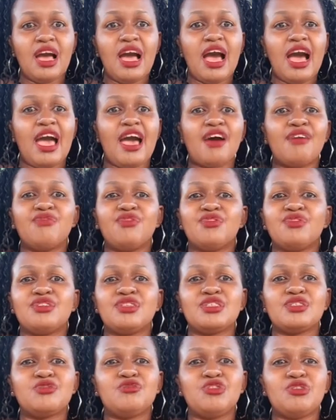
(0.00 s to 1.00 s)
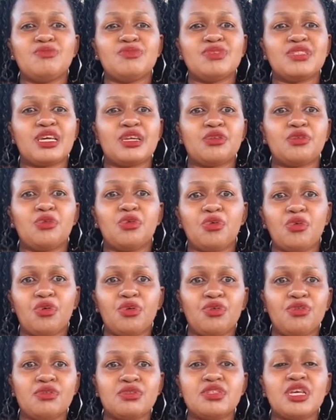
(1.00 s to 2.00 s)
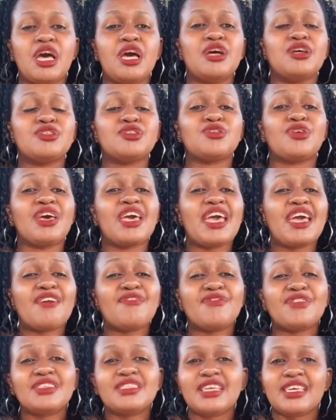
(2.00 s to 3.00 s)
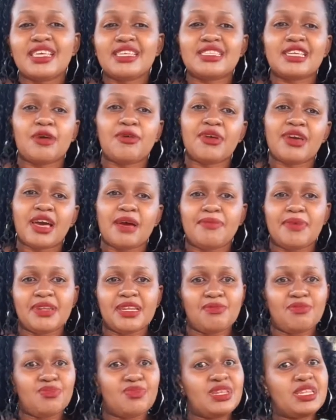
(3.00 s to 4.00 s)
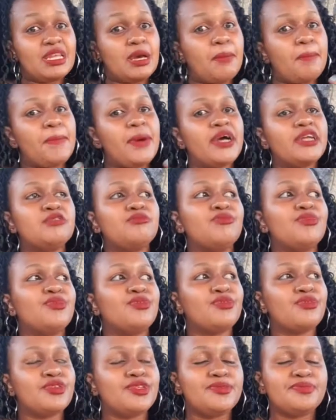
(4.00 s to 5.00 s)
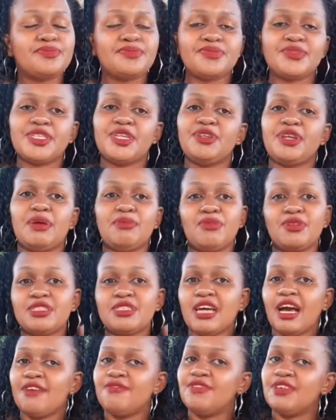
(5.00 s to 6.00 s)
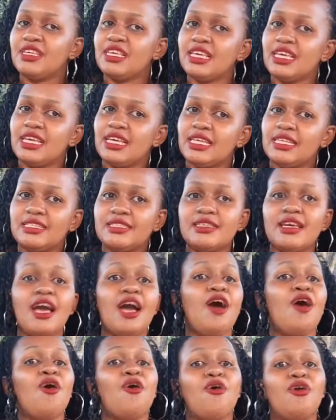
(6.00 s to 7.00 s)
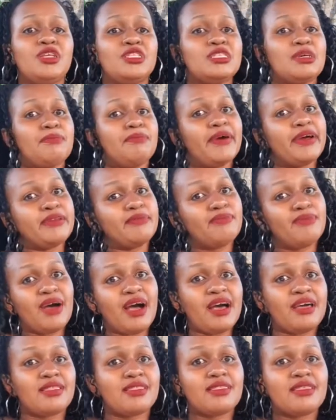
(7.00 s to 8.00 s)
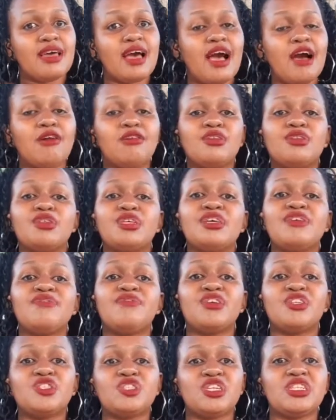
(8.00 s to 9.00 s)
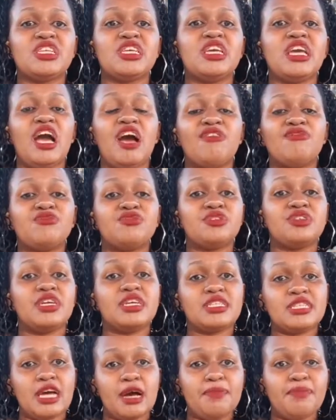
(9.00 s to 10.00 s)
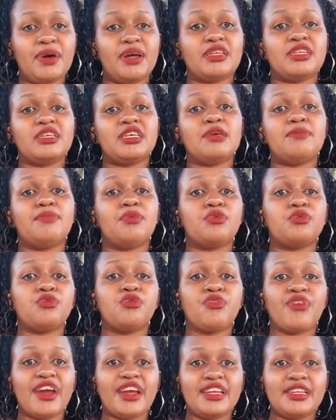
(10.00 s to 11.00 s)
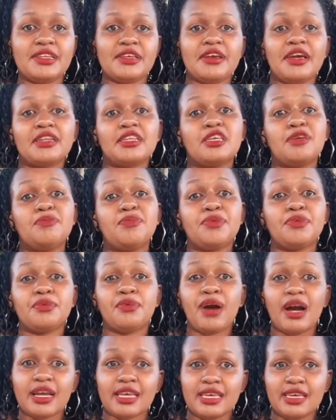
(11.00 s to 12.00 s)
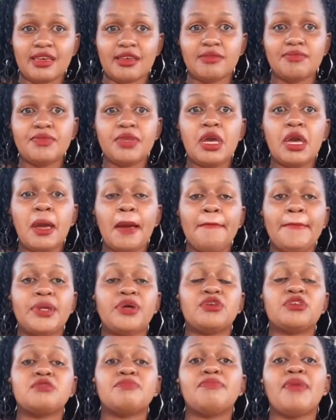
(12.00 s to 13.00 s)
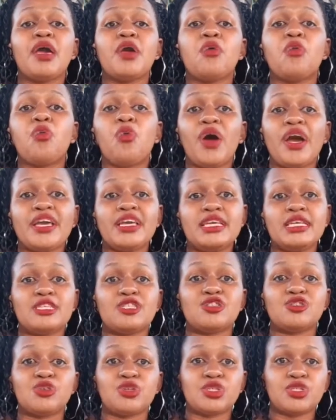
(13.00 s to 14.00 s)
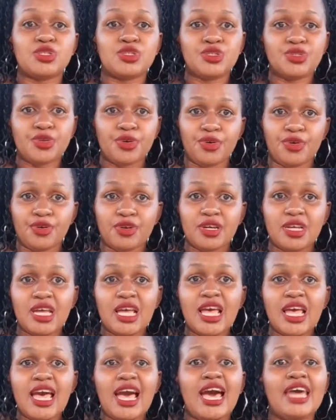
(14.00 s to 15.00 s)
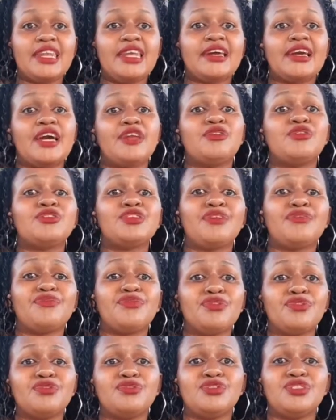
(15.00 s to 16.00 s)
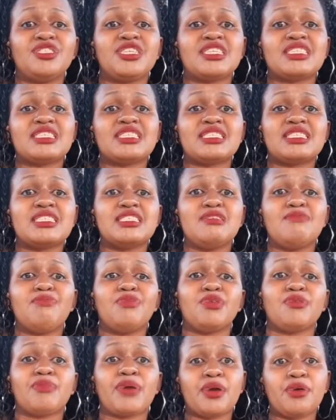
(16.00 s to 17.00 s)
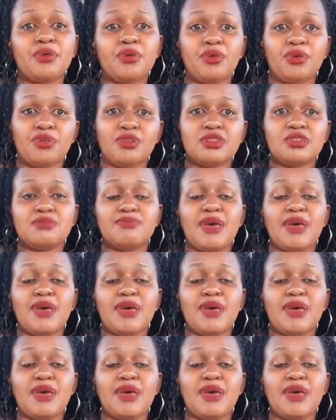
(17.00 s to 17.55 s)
I have all these dreams and goals. So every day that I wake up and I'm in a bad mood, I'm not having it, or it's a bad month, I'll eventually have to get up and keep on grinding and keep on working, because my why is so strong, and I cannot afford to just sleep on my goals.